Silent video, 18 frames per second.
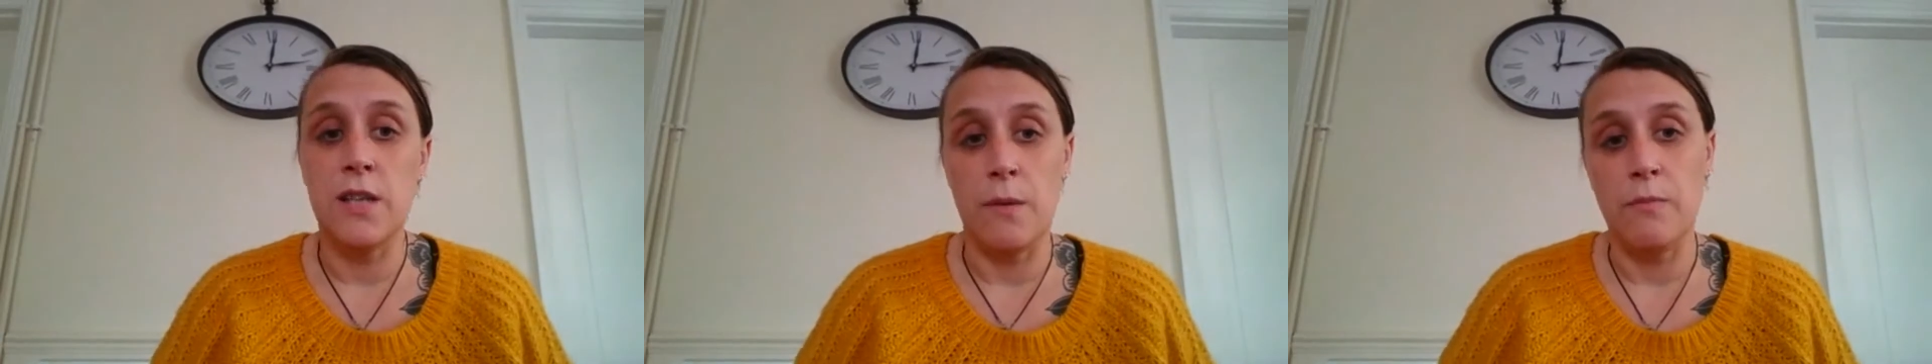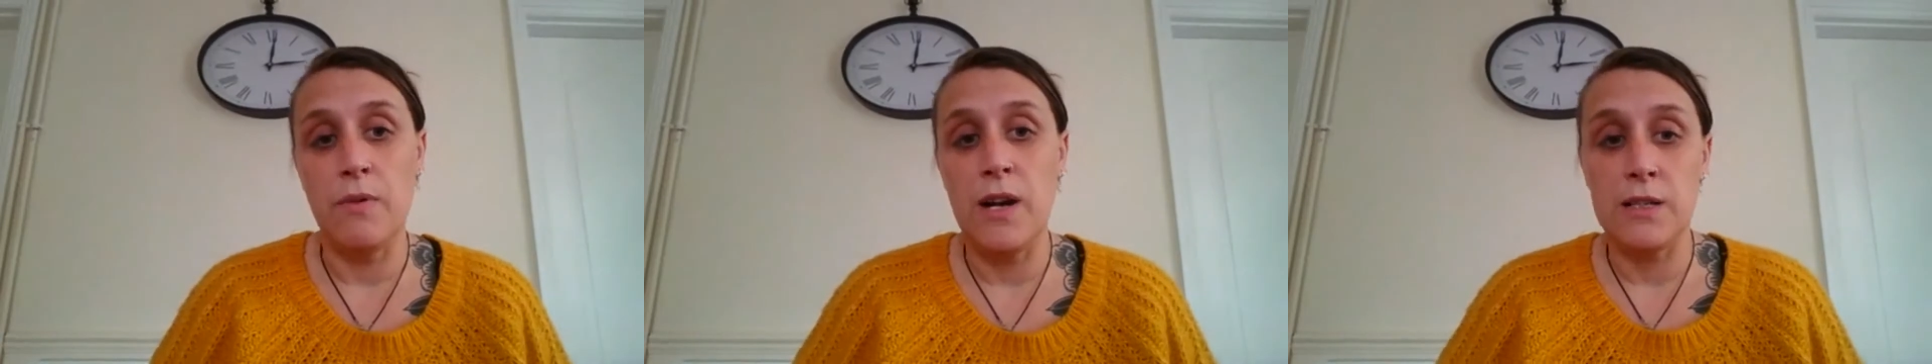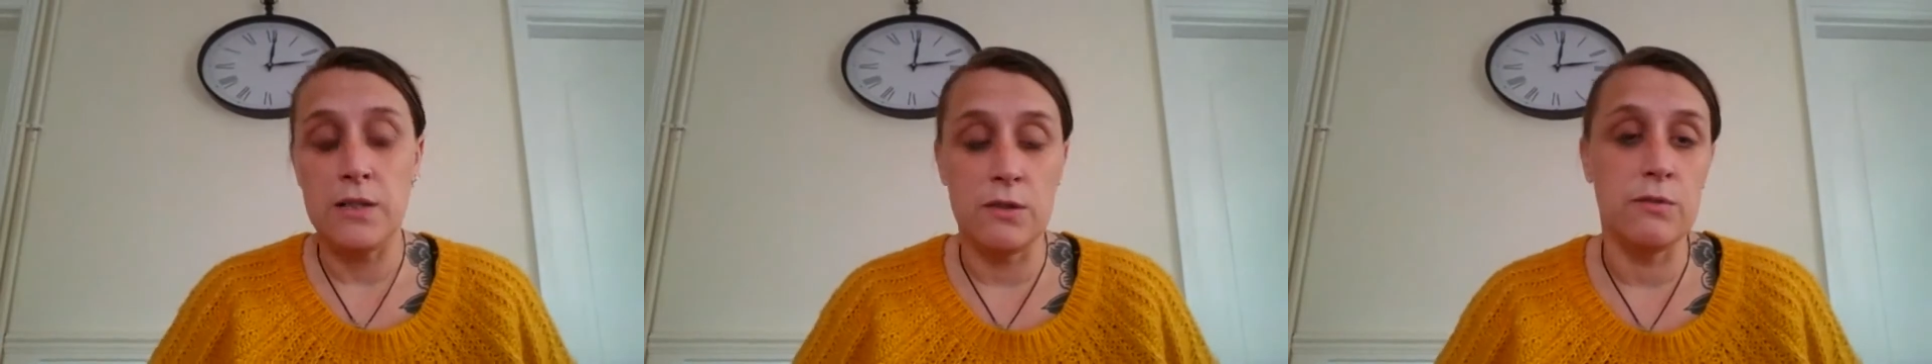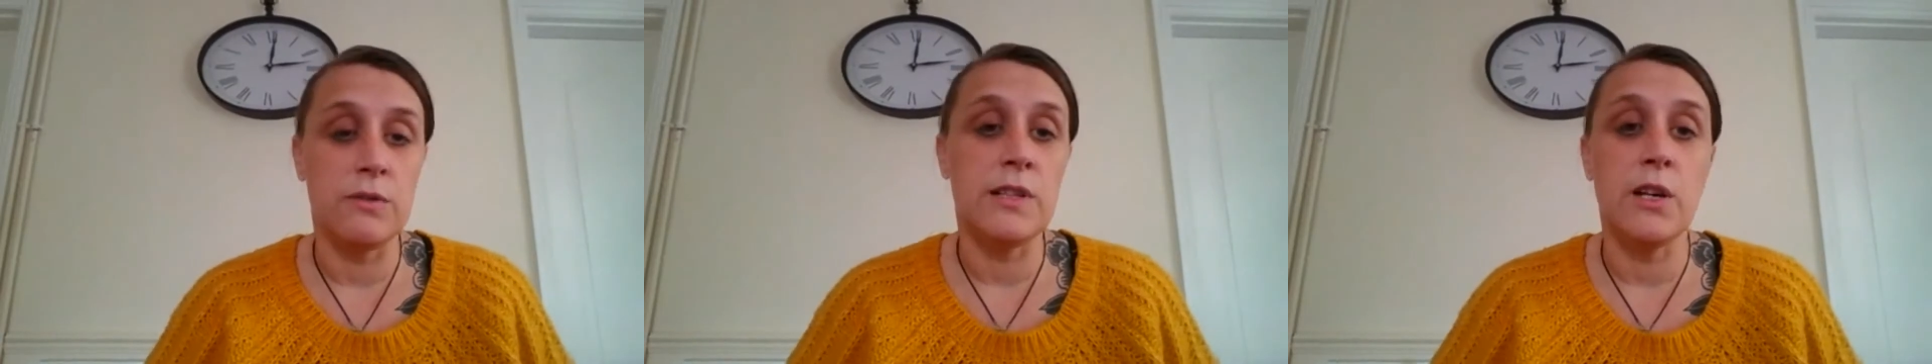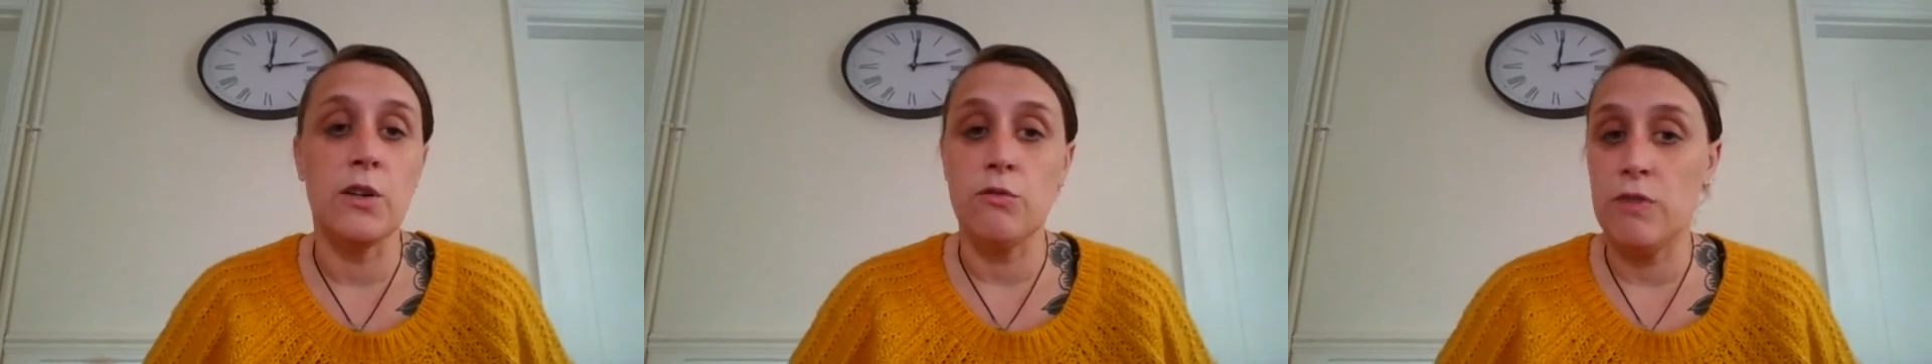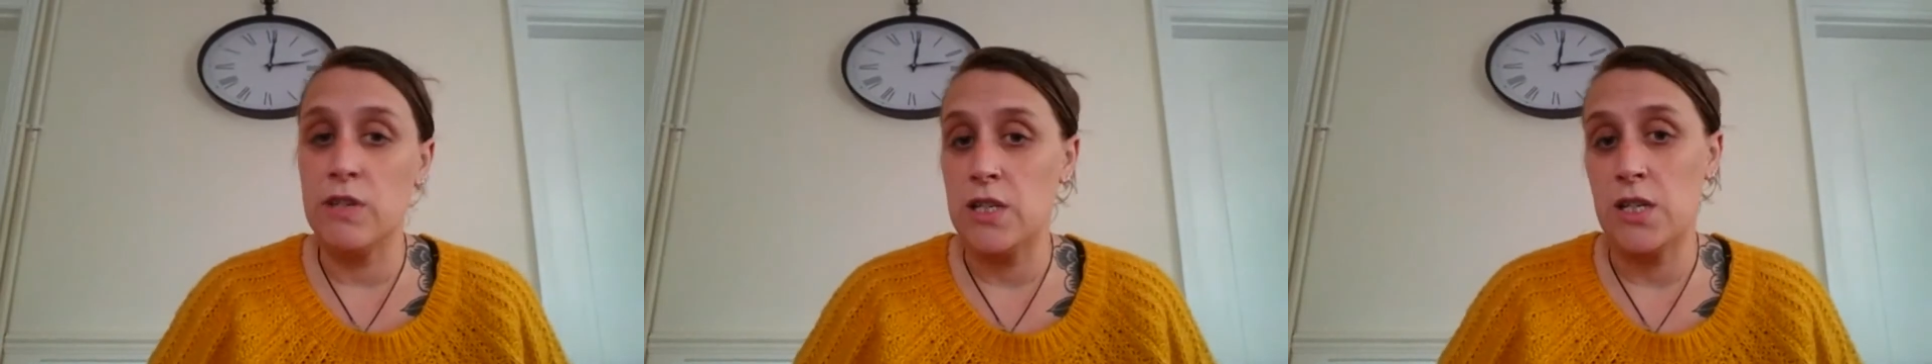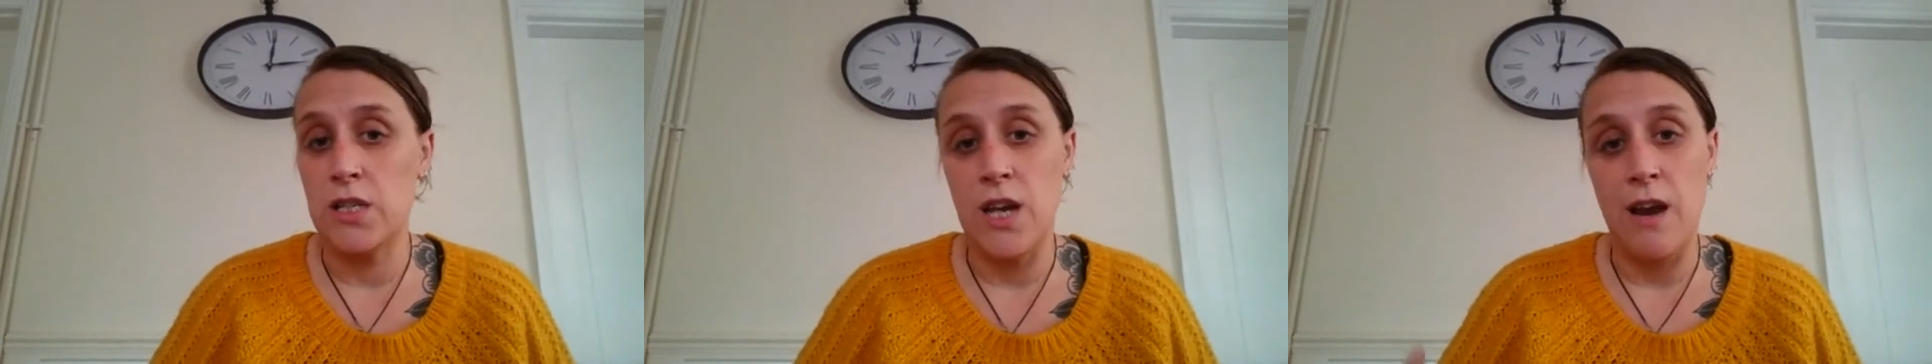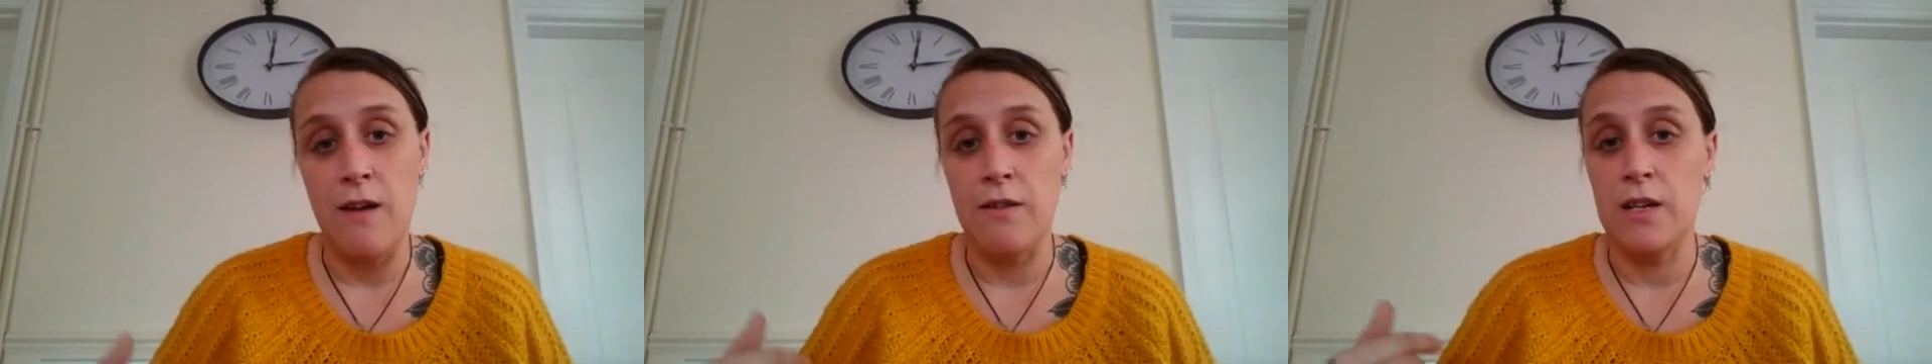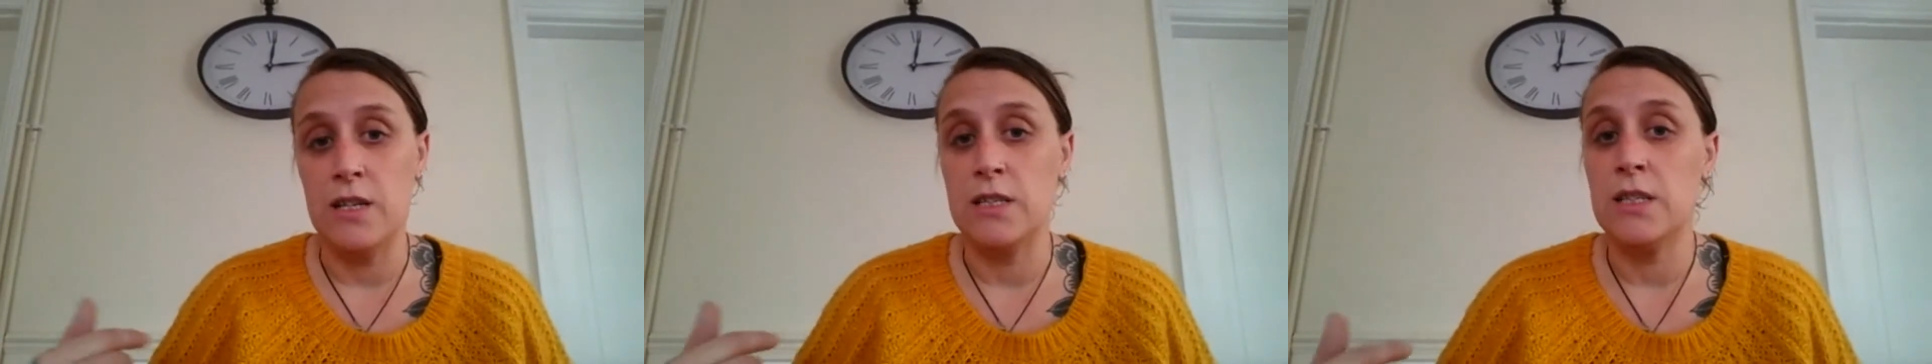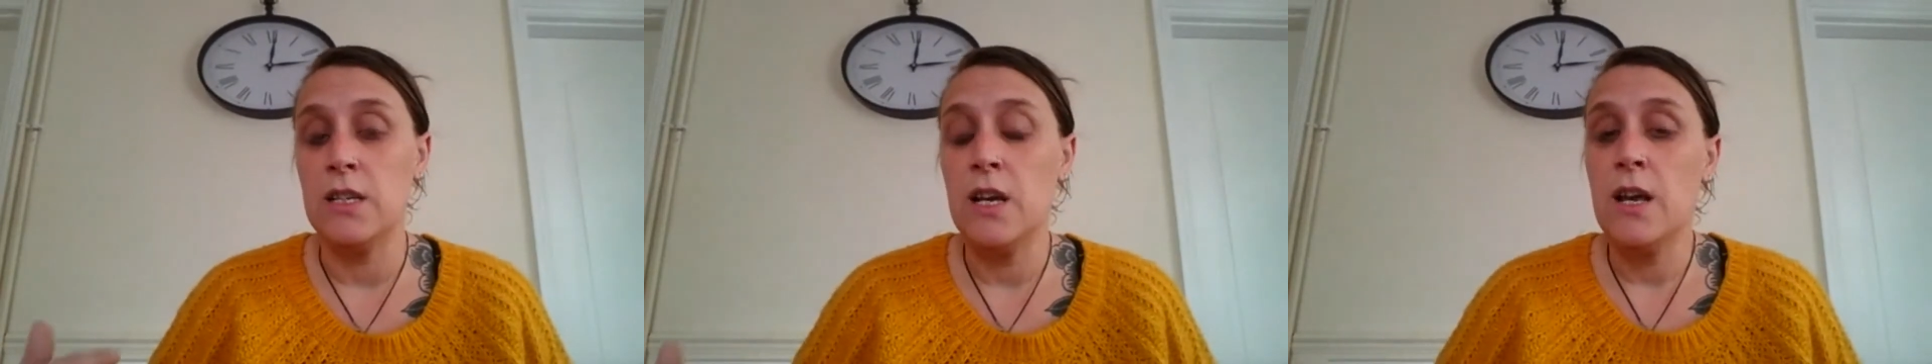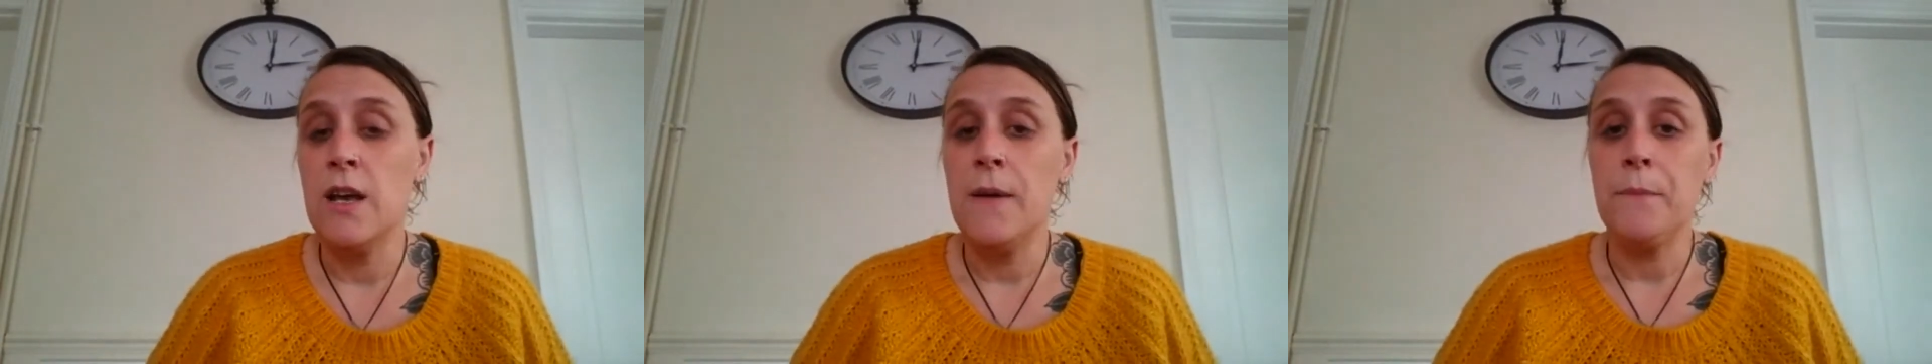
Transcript: So practical skills, research areas,